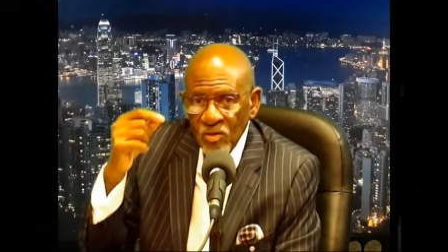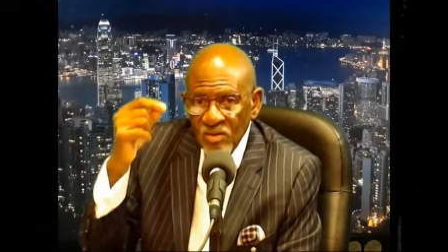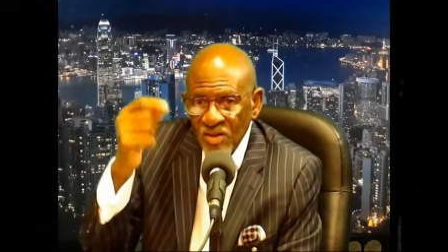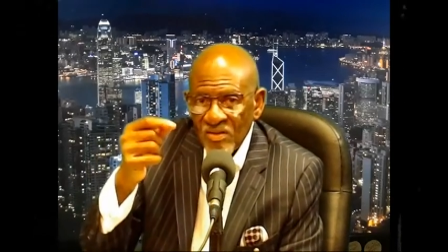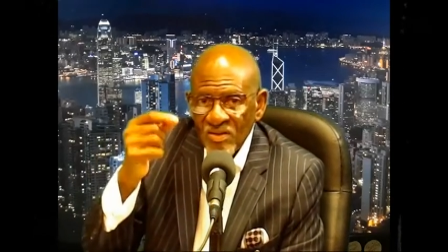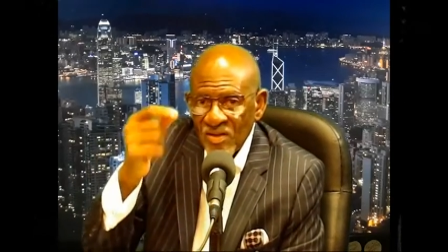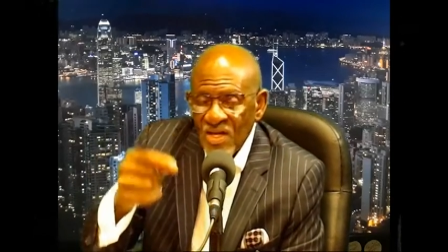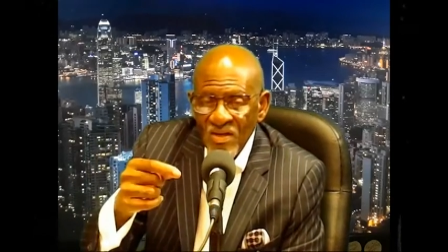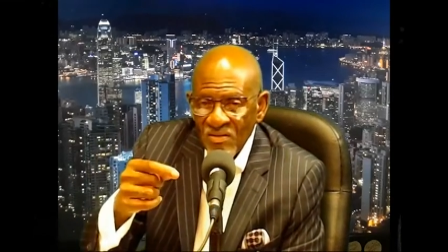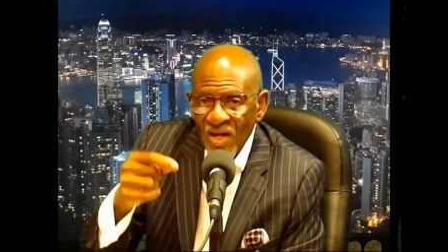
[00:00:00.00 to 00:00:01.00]
since it's
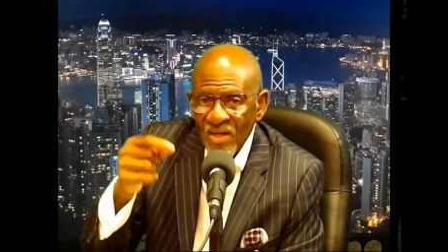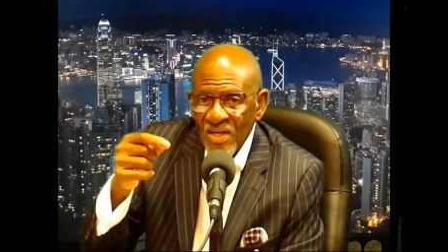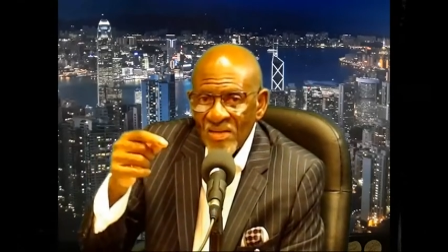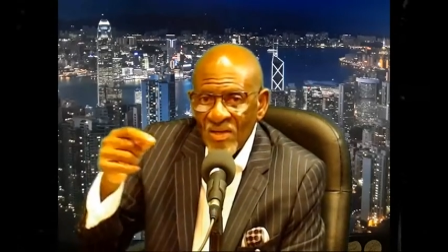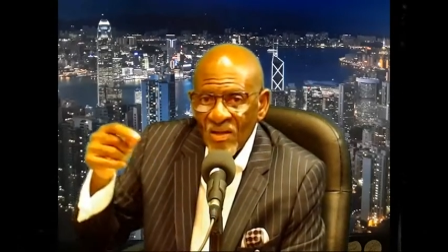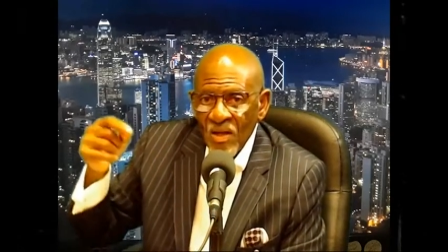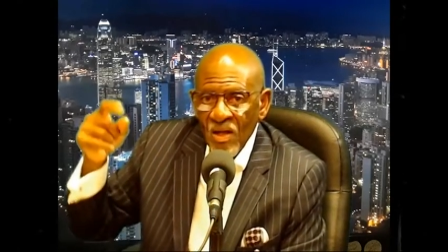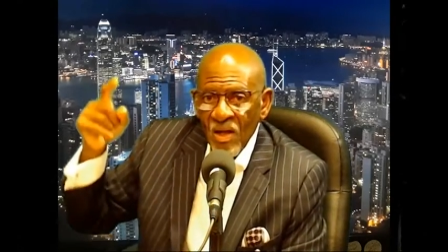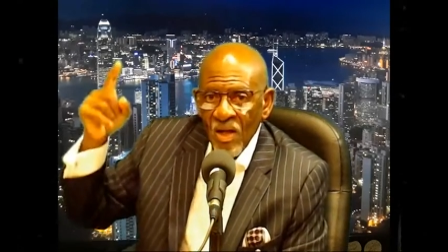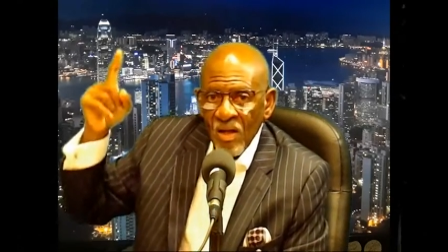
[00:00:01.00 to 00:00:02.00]
his and he's the
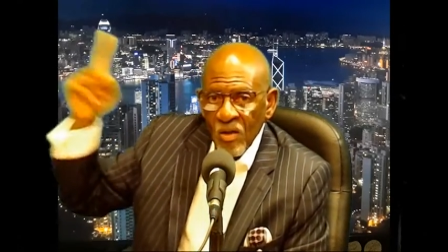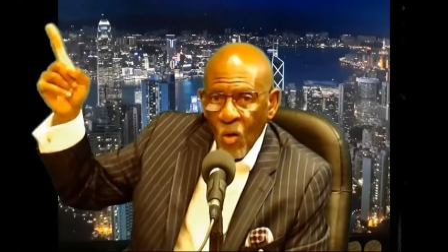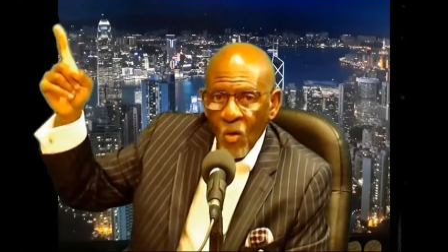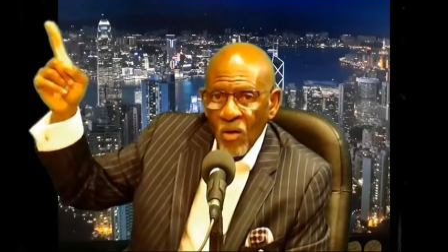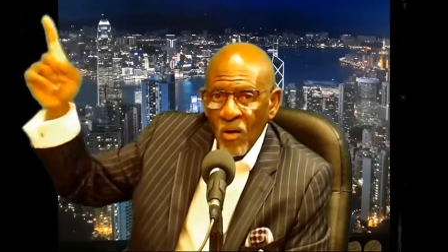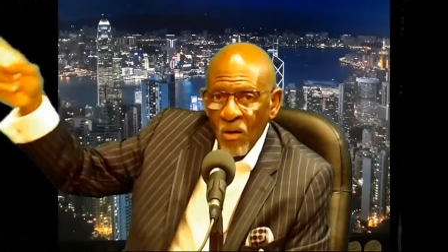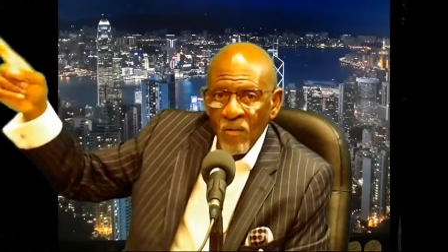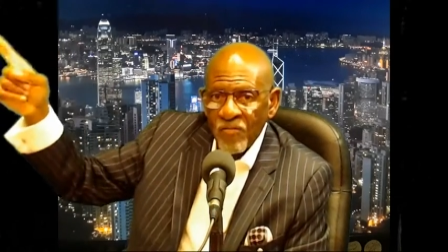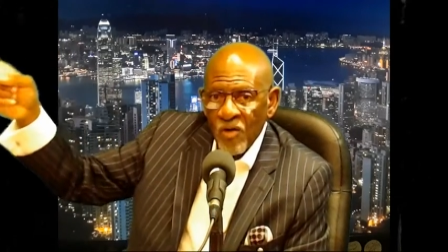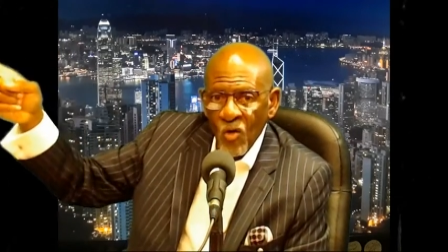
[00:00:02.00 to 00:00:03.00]
Lord
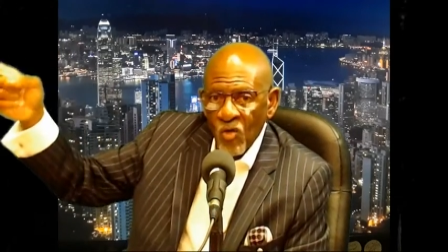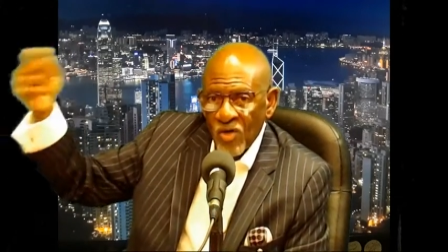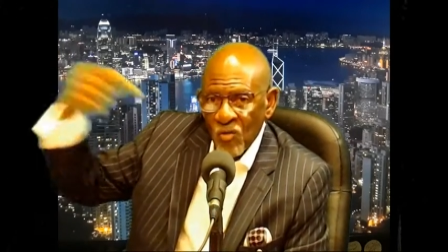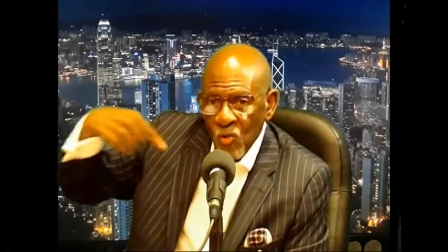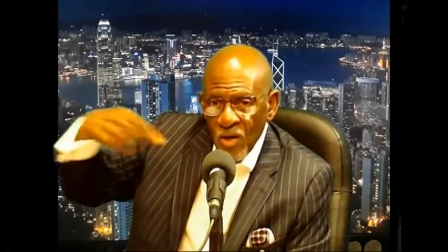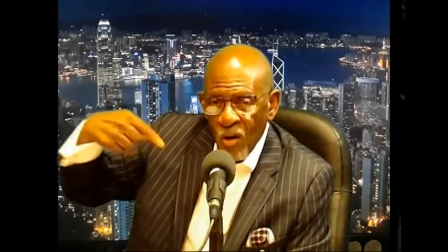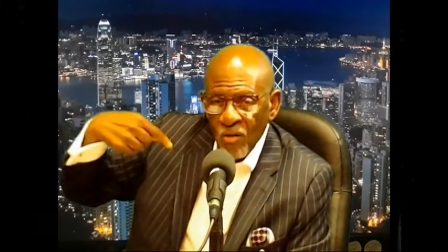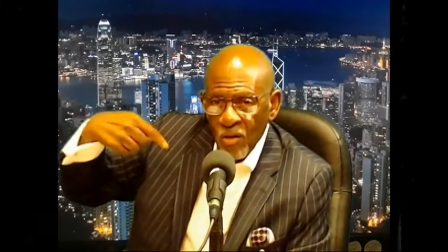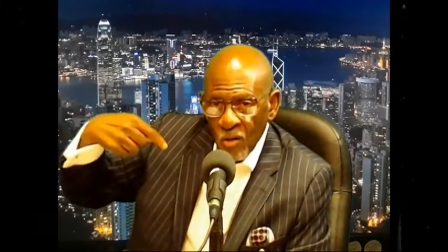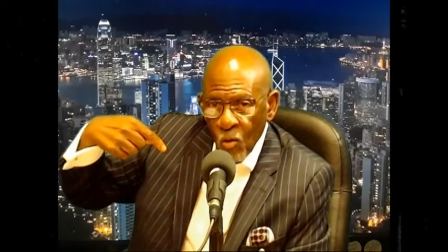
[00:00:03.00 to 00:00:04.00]
of the Lords and we
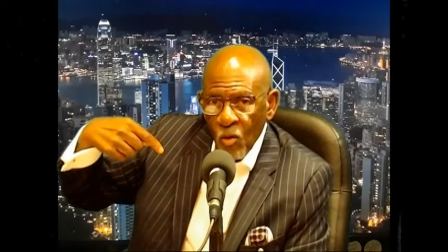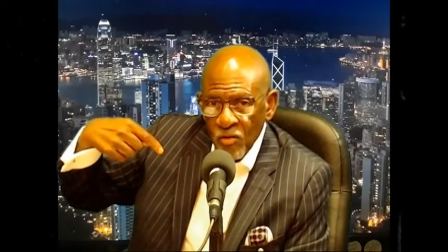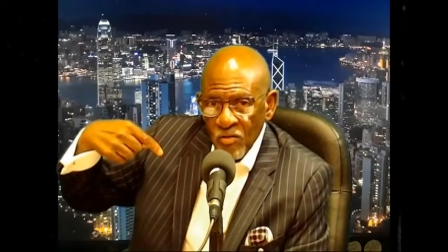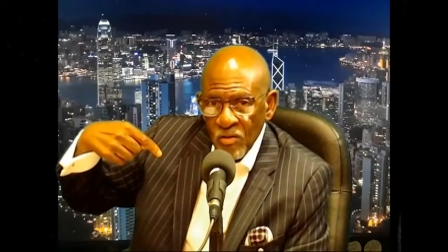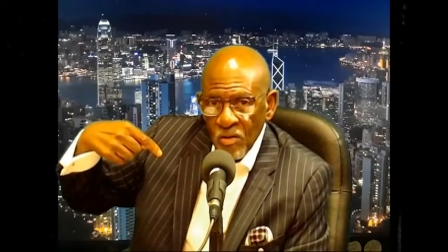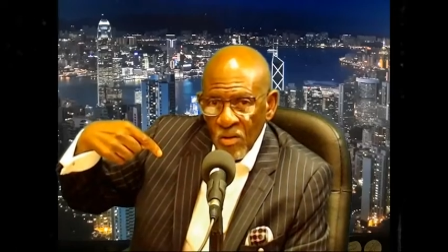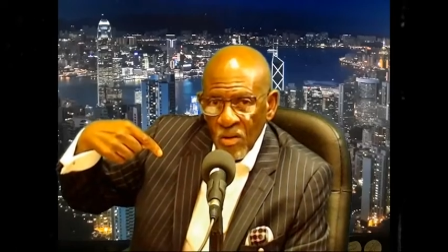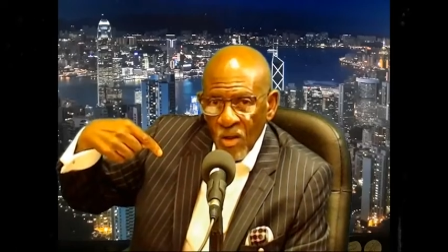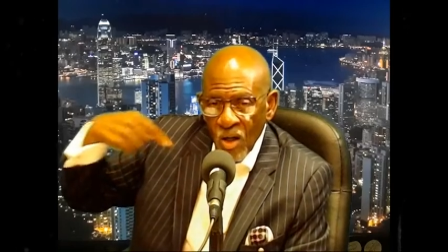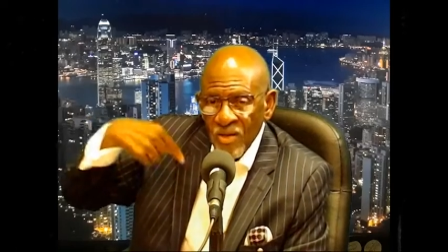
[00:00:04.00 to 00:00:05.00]
are the Lords
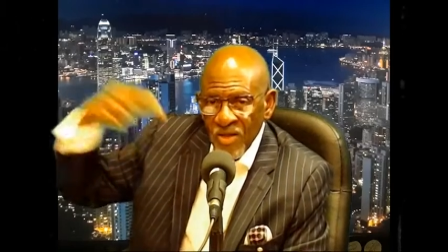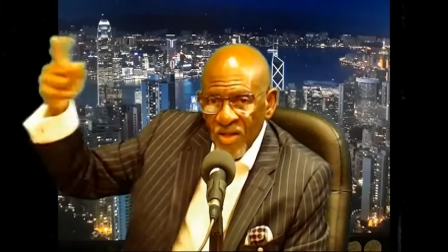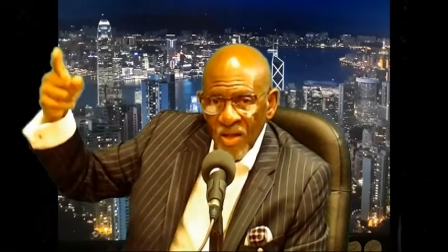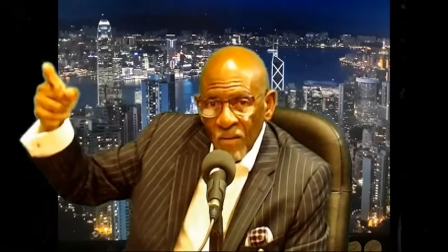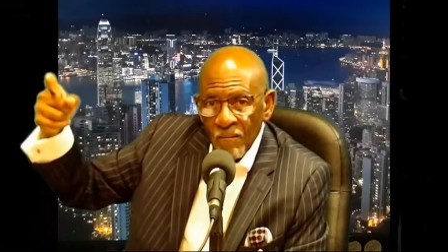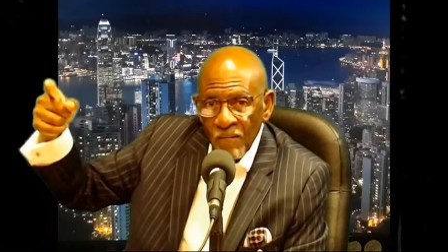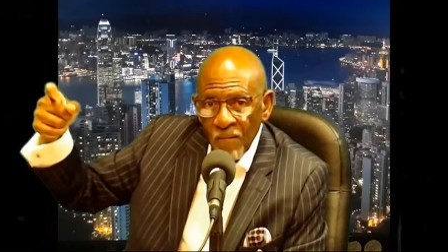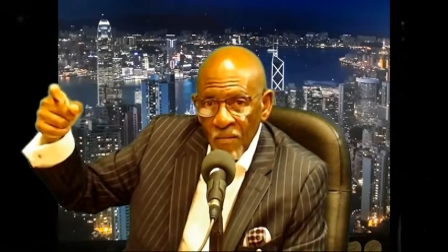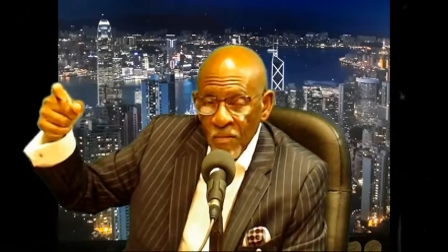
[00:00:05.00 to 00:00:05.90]
under him,